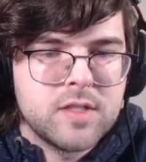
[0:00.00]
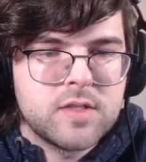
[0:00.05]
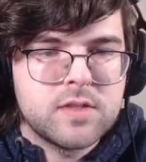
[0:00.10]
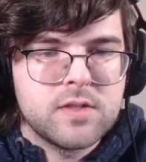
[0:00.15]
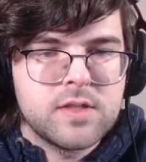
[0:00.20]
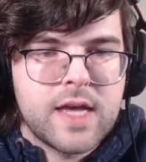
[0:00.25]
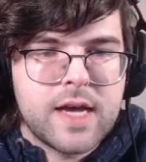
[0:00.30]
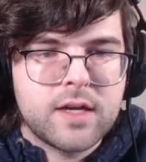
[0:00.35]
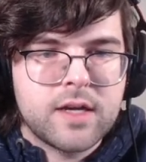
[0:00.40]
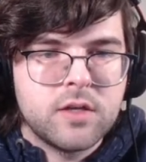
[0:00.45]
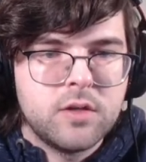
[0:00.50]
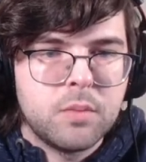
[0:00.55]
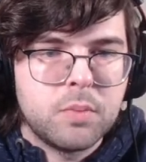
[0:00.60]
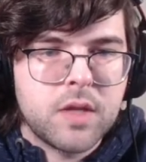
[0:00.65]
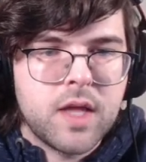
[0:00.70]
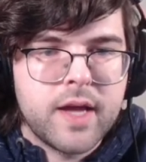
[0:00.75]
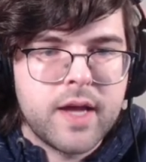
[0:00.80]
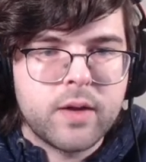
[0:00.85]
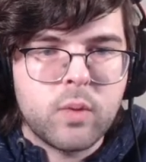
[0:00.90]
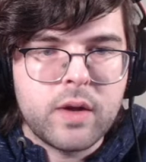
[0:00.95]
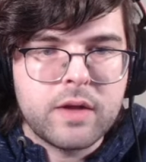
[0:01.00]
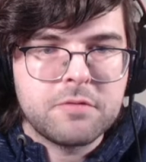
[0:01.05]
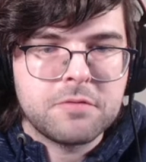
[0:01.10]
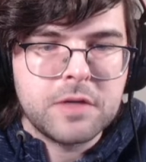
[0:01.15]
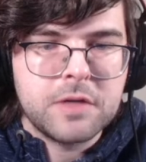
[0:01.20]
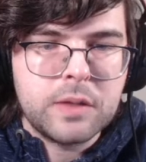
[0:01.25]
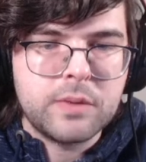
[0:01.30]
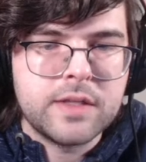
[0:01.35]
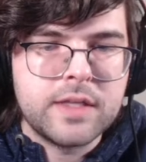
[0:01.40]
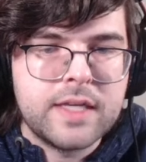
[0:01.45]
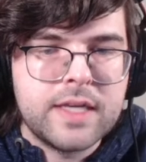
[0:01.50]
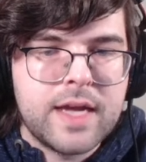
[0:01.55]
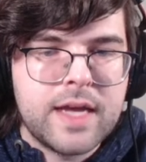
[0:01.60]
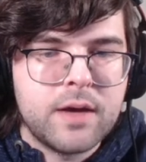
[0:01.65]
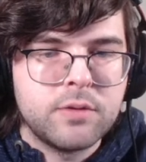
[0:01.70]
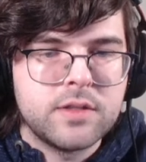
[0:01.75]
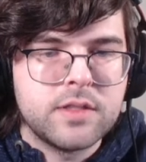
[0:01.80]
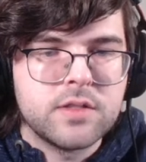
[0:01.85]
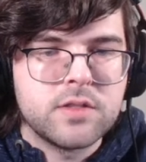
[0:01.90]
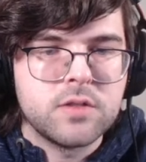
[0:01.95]
so that could apply quite frequently now
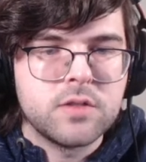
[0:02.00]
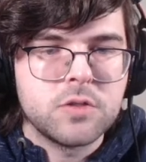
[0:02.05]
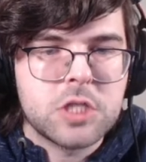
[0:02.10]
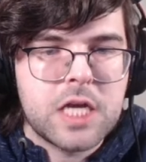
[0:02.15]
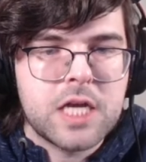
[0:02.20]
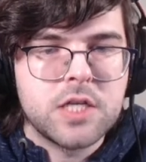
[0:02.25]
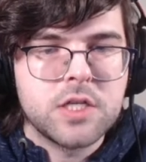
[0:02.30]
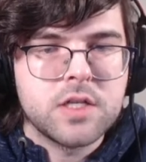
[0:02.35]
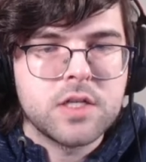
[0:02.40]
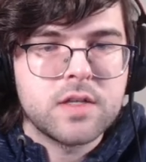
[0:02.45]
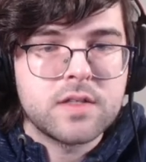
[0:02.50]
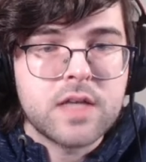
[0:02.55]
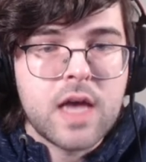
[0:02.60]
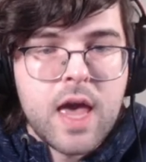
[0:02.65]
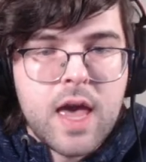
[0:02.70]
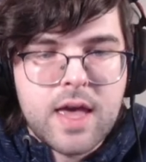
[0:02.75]
with these new changes.